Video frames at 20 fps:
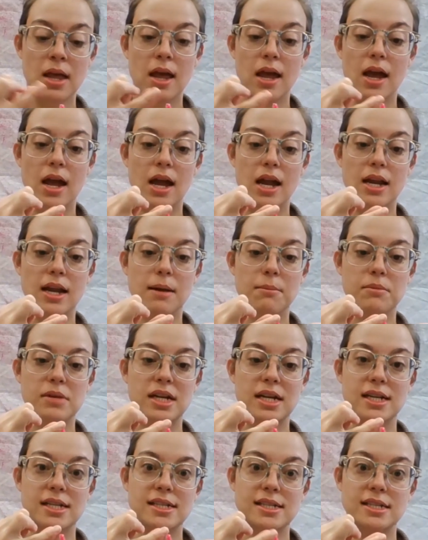and I'm
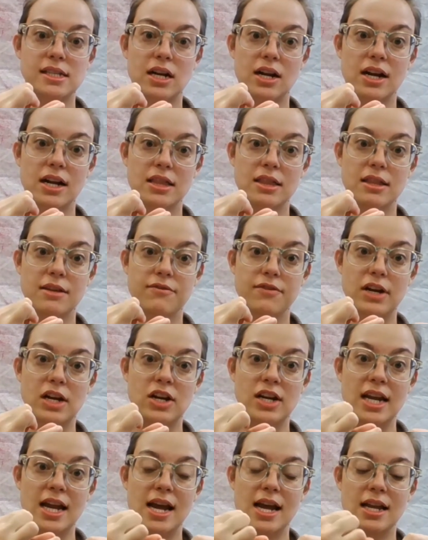going to start at the
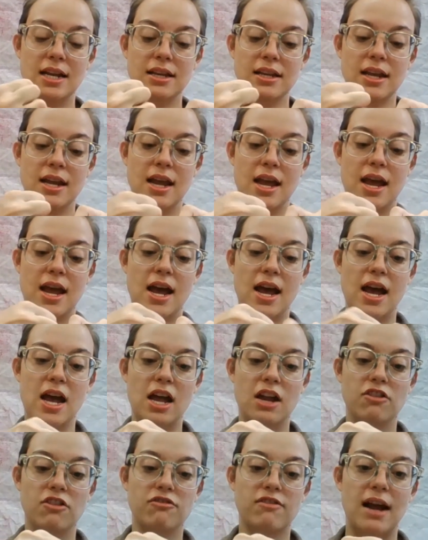very end
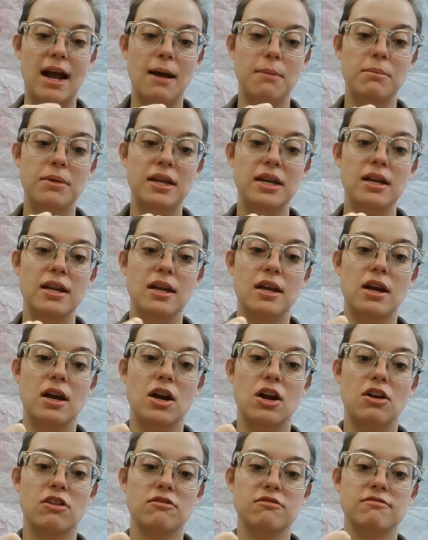and wrap it
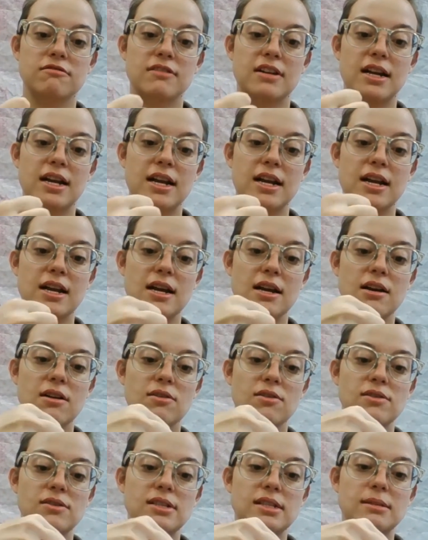
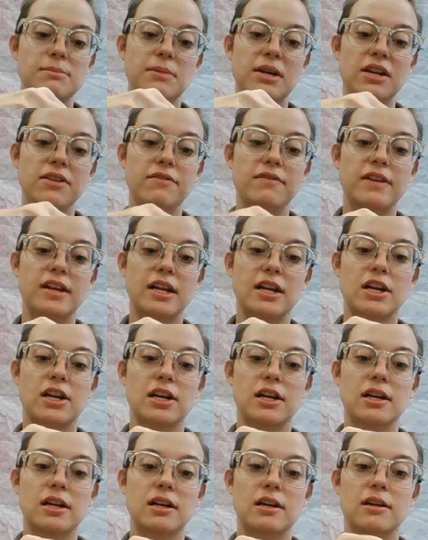around my finger.